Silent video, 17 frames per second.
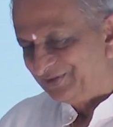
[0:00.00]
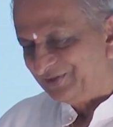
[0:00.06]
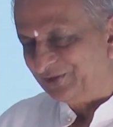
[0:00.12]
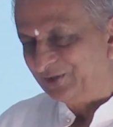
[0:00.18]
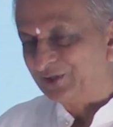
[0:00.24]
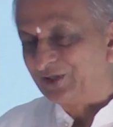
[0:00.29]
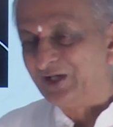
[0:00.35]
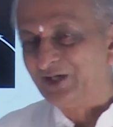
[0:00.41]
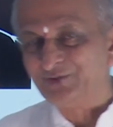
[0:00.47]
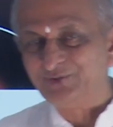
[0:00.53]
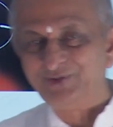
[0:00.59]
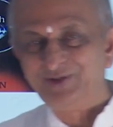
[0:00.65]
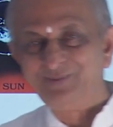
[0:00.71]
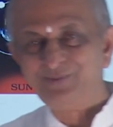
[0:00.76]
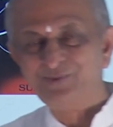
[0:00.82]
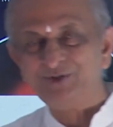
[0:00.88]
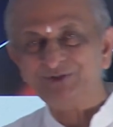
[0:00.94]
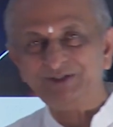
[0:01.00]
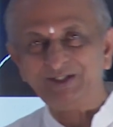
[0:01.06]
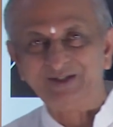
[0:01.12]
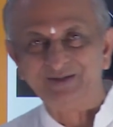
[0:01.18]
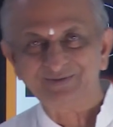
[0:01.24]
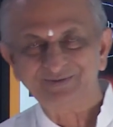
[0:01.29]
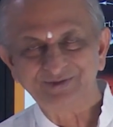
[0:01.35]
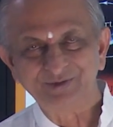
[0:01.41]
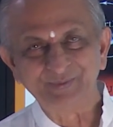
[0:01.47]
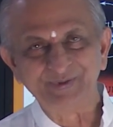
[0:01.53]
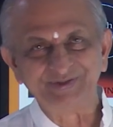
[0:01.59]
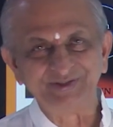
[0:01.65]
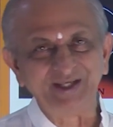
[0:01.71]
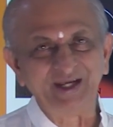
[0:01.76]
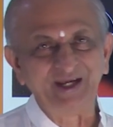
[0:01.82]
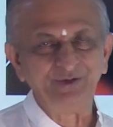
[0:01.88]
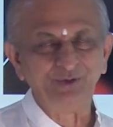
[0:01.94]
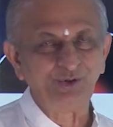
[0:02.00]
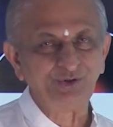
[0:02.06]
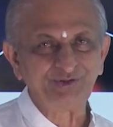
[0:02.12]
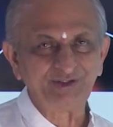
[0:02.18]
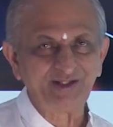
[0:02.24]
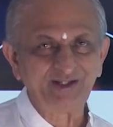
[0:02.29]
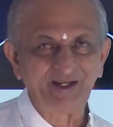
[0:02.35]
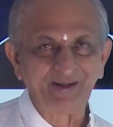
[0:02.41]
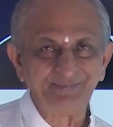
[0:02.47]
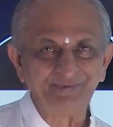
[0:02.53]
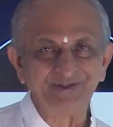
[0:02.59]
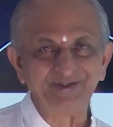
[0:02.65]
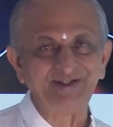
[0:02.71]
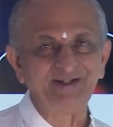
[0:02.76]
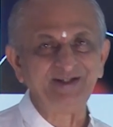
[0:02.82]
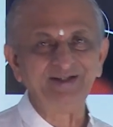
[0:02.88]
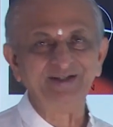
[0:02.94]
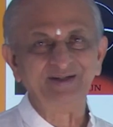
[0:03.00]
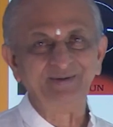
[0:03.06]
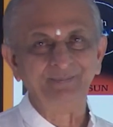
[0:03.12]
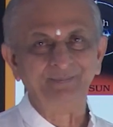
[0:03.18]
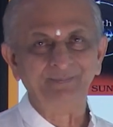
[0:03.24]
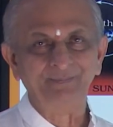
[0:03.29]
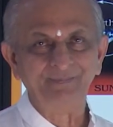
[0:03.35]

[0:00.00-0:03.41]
You are also in motion. You may say, no sir, I am sitting in a